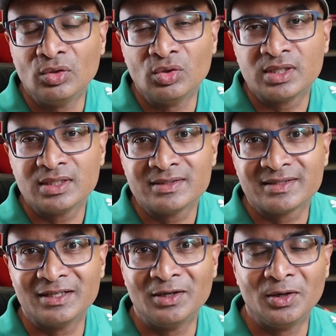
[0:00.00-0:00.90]

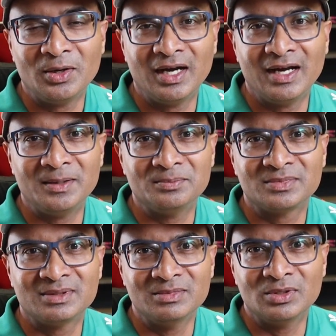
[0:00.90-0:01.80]
locals,
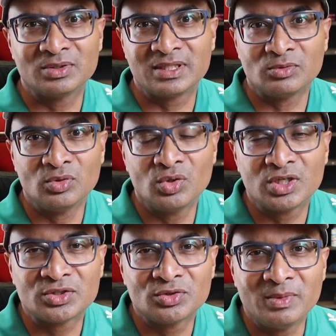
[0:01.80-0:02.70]

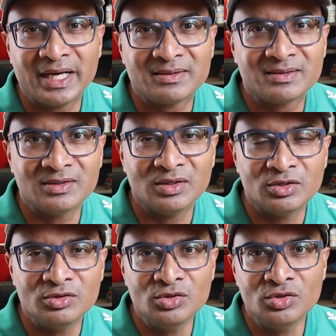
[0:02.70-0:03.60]
locals who might
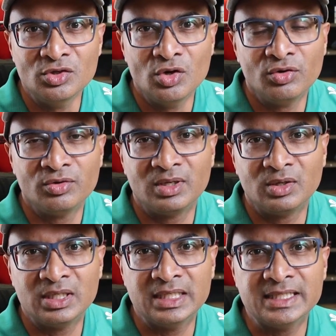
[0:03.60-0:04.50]
know
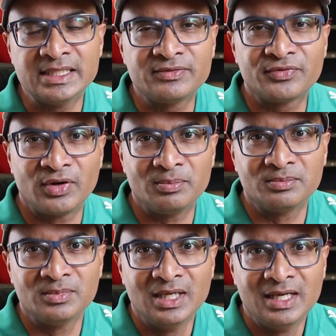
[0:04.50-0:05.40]
or learned
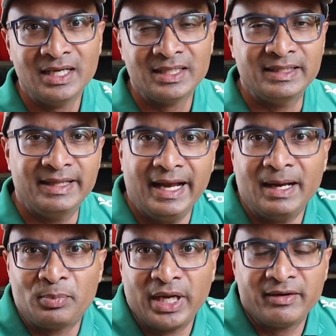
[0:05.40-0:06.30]
from
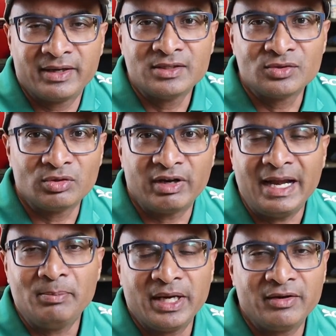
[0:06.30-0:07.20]
their parents or
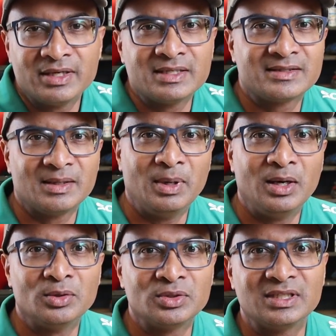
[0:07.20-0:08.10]
grandparents
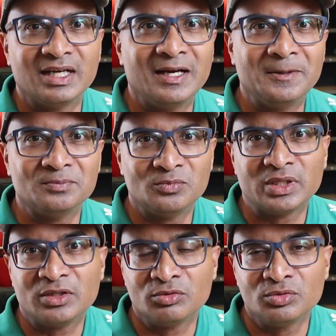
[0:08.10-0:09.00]
about
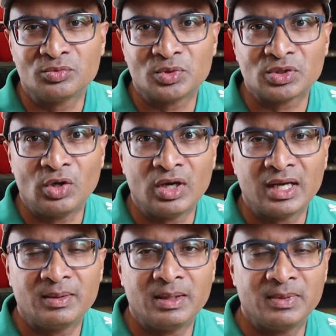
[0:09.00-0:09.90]
what the route was
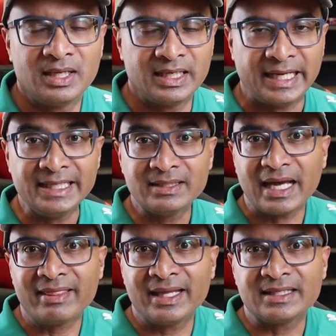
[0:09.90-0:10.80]
all
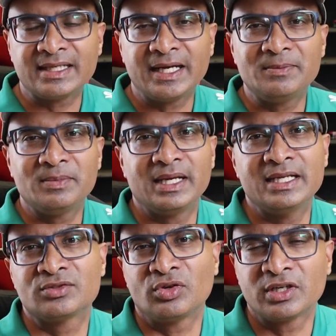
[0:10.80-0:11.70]
like at that time and
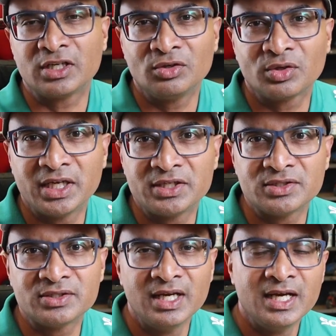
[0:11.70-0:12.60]
historical
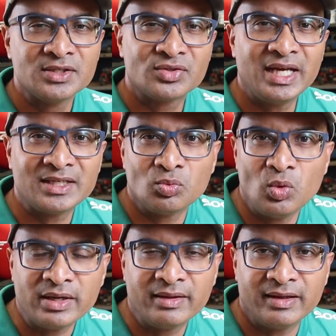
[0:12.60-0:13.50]
locations. So that's one